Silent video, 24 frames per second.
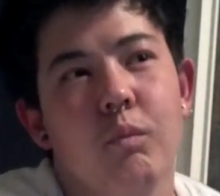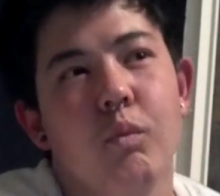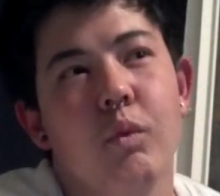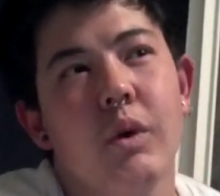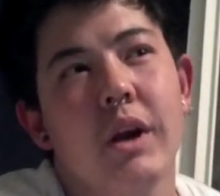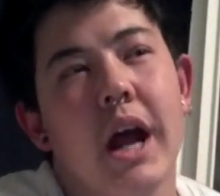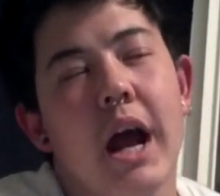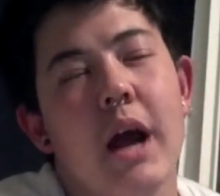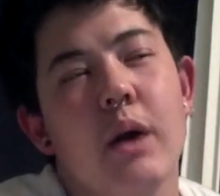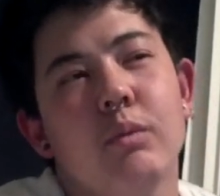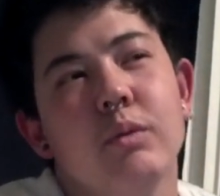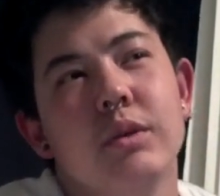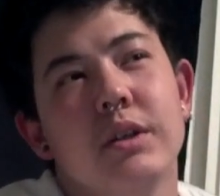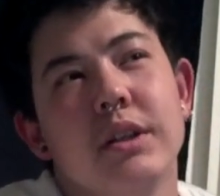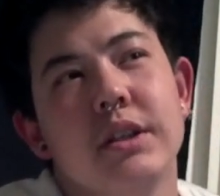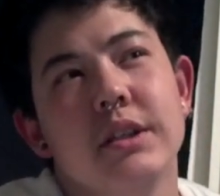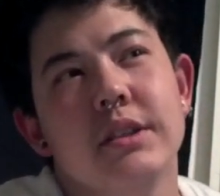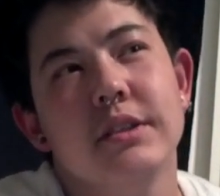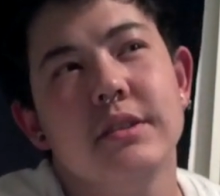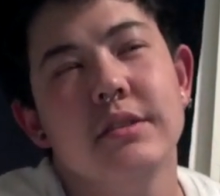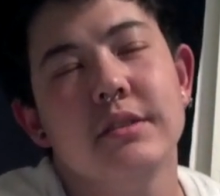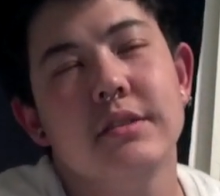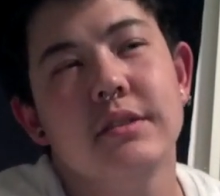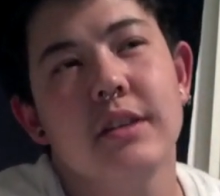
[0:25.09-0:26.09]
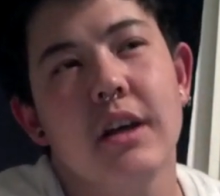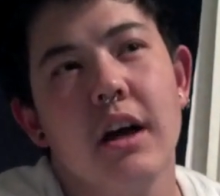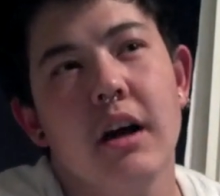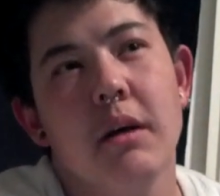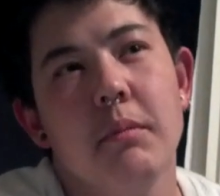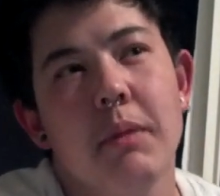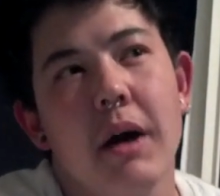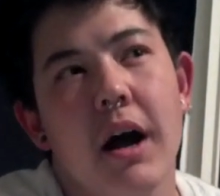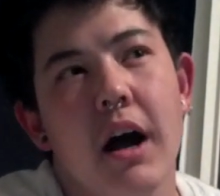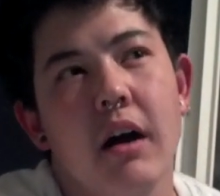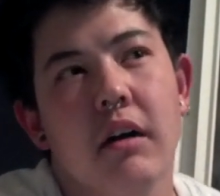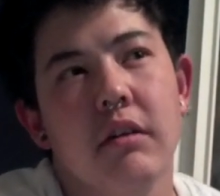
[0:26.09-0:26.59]
When I was
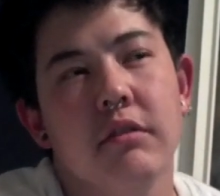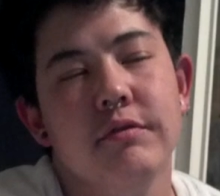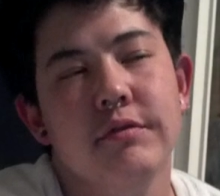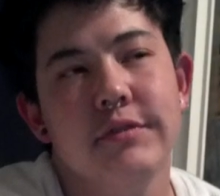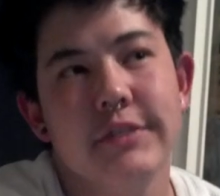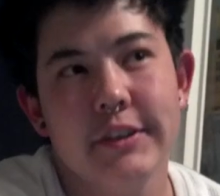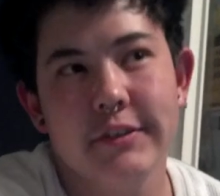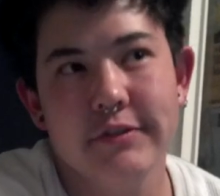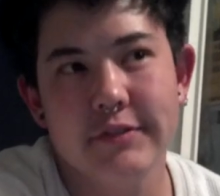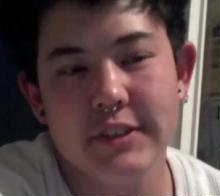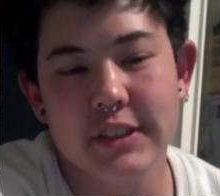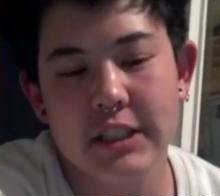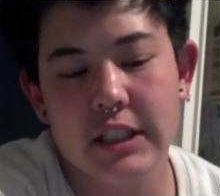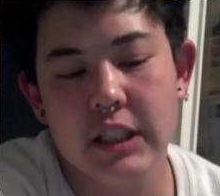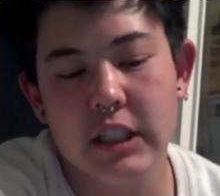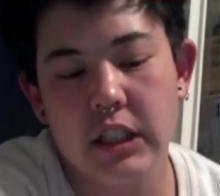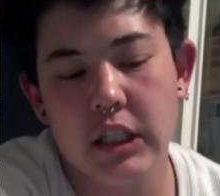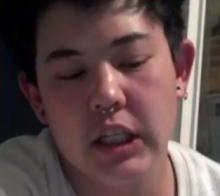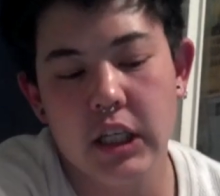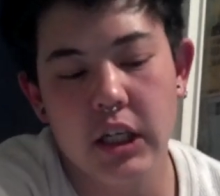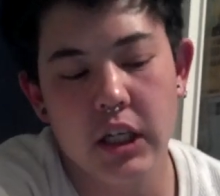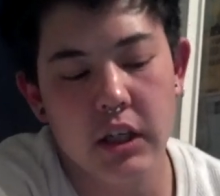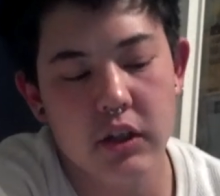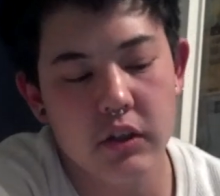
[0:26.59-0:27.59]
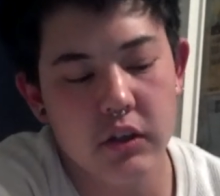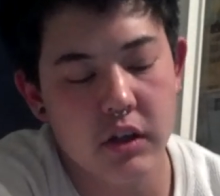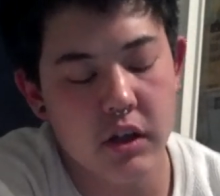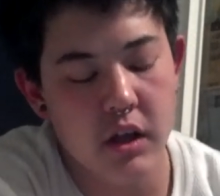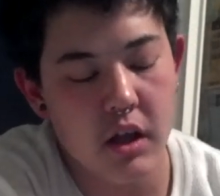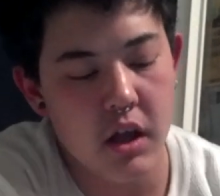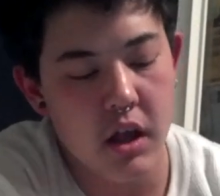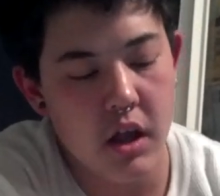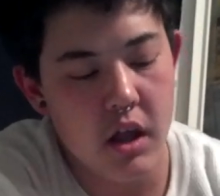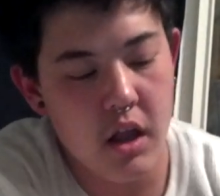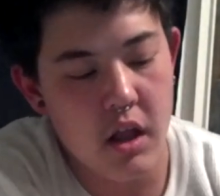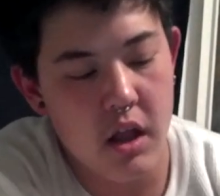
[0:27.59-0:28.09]
about 15,
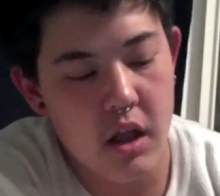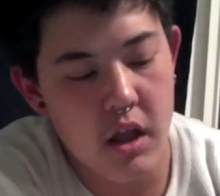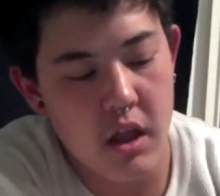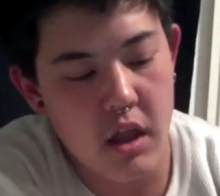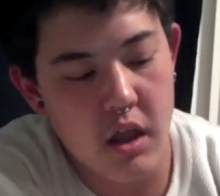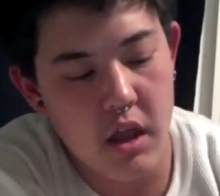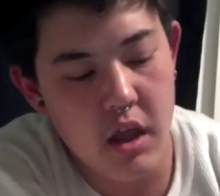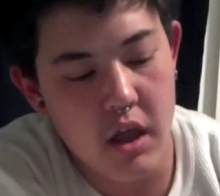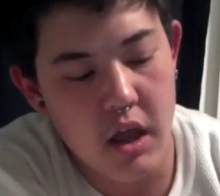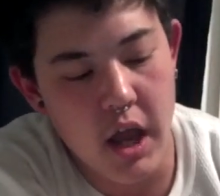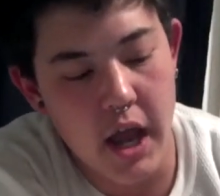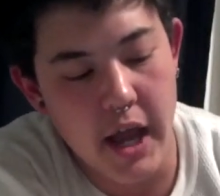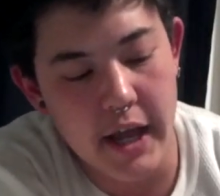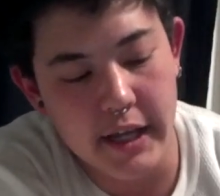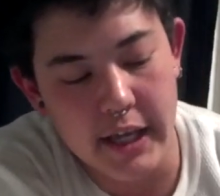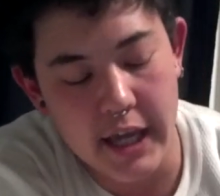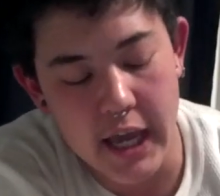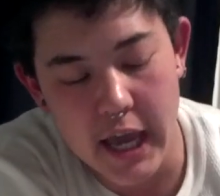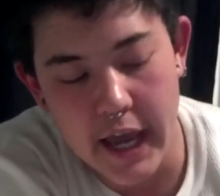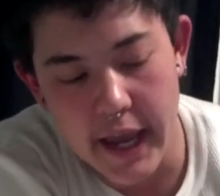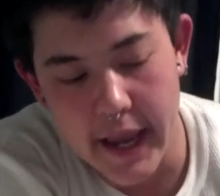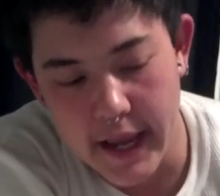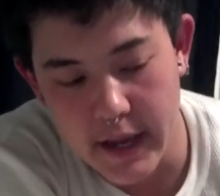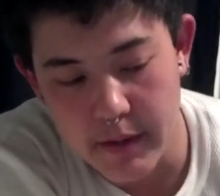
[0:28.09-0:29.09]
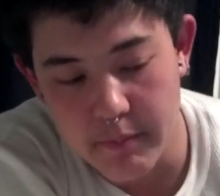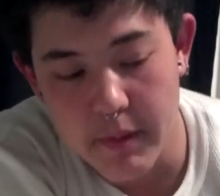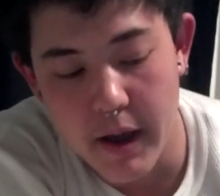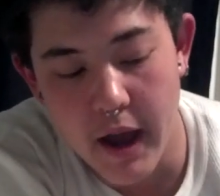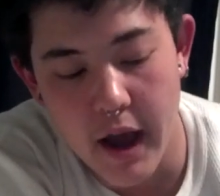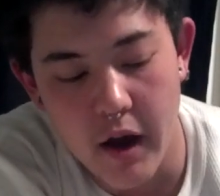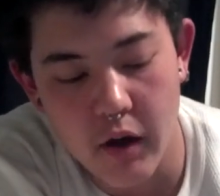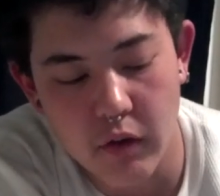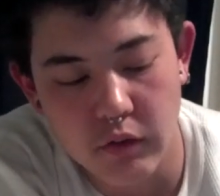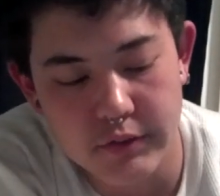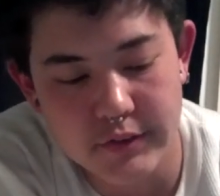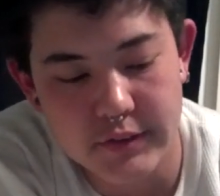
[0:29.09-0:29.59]
I came
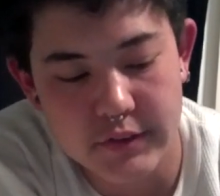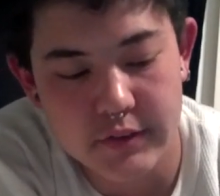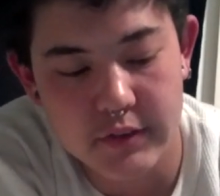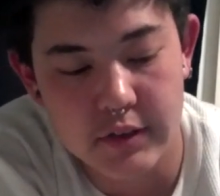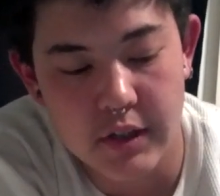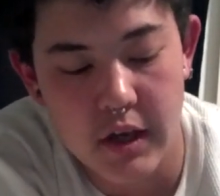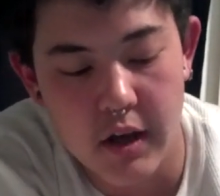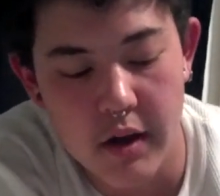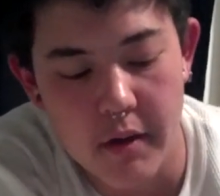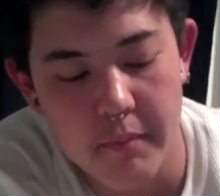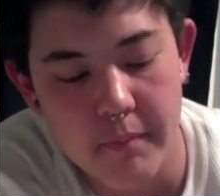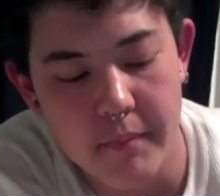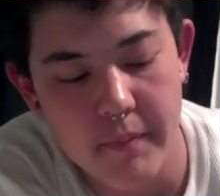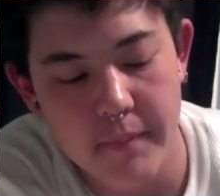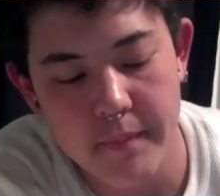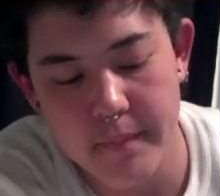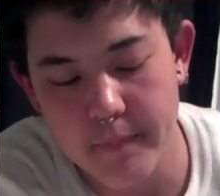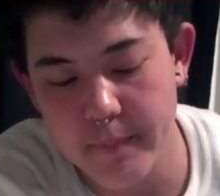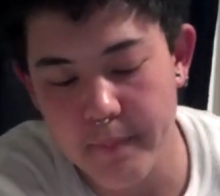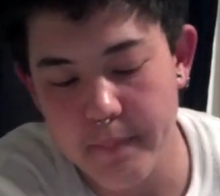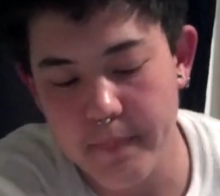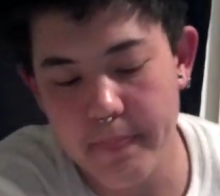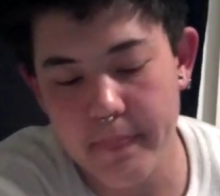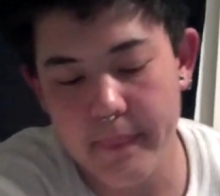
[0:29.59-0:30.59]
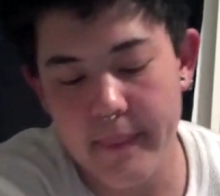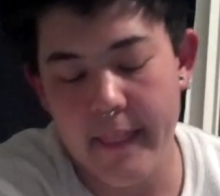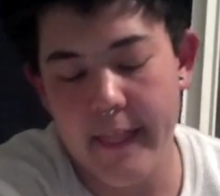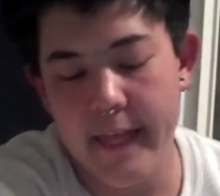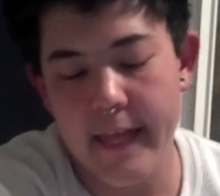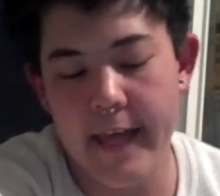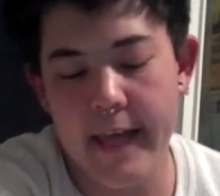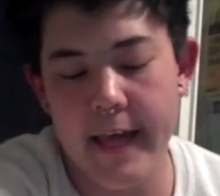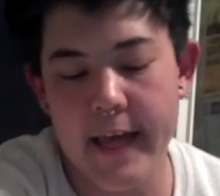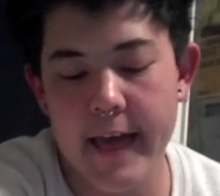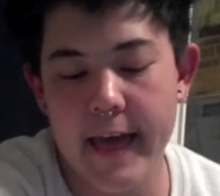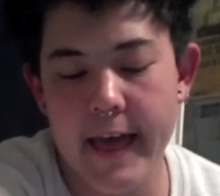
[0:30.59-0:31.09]
out,
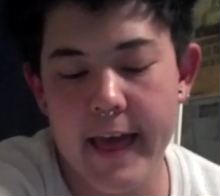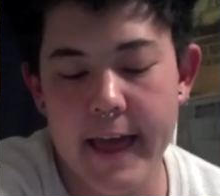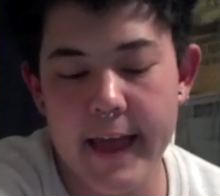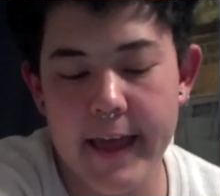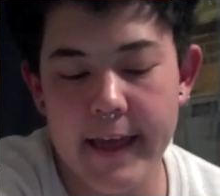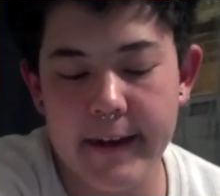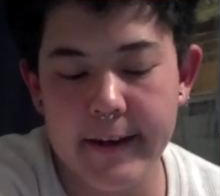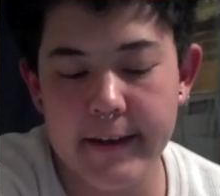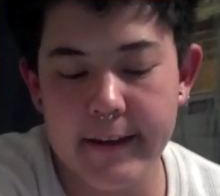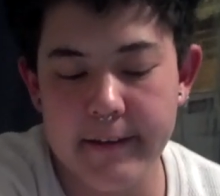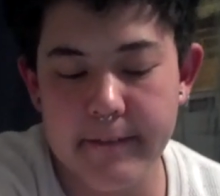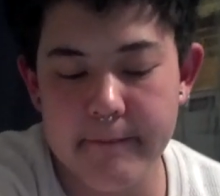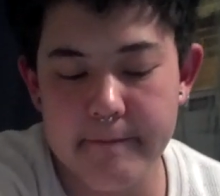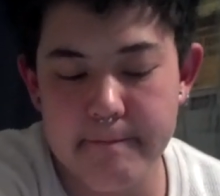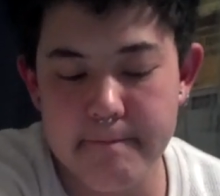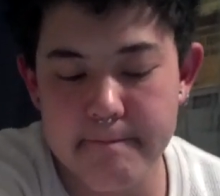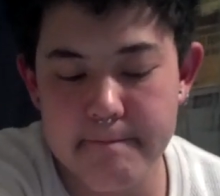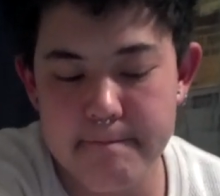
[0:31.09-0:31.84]
and